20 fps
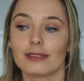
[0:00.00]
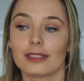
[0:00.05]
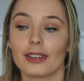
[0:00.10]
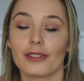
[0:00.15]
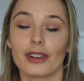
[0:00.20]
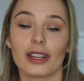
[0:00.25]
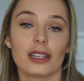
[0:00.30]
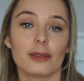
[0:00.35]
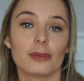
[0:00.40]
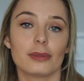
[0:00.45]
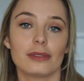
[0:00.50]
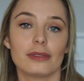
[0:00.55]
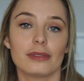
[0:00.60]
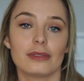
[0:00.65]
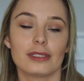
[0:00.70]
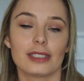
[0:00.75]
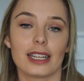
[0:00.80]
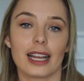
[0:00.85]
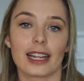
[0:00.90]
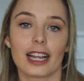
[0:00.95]
available
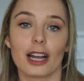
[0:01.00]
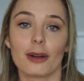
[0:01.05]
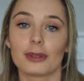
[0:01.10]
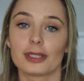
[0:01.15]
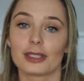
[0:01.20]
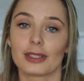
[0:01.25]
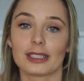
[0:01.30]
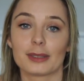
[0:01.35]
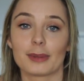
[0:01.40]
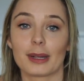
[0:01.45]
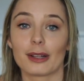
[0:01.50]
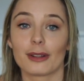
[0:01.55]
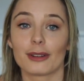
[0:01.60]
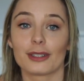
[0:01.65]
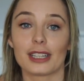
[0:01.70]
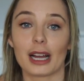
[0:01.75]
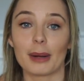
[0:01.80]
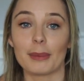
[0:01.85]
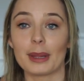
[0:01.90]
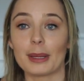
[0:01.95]
to hang out with. So I spent a lot
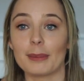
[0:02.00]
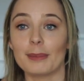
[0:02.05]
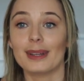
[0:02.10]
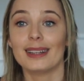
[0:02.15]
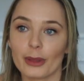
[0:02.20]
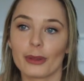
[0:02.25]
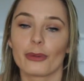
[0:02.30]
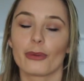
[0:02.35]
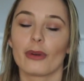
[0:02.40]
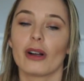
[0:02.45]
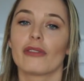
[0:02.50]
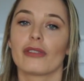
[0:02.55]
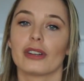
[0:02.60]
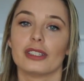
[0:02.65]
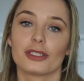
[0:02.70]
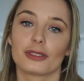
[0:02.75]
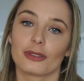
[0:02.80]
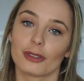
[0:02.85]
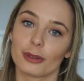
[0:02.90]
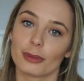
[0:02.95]
of time with him through our
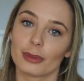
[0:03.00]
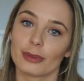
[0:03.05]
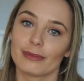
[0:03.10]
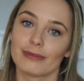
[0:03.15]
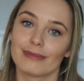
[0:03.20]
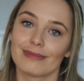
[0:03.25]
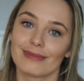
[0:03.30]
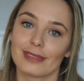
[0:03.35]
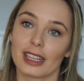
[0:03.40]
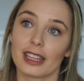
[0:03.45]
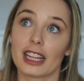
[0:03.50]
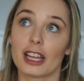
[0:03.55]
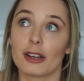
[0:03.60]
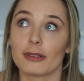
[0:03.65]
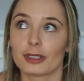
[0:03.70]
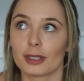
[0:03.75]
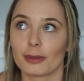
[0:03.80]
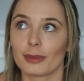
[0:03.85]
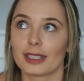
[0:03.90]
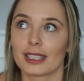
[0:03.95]
friend group. And they
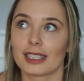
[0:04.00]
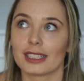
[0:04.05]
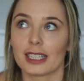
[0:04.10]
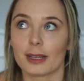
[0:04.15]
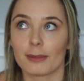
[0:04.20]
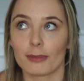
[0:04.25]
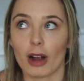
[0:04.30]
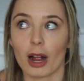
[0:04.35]
also went to the same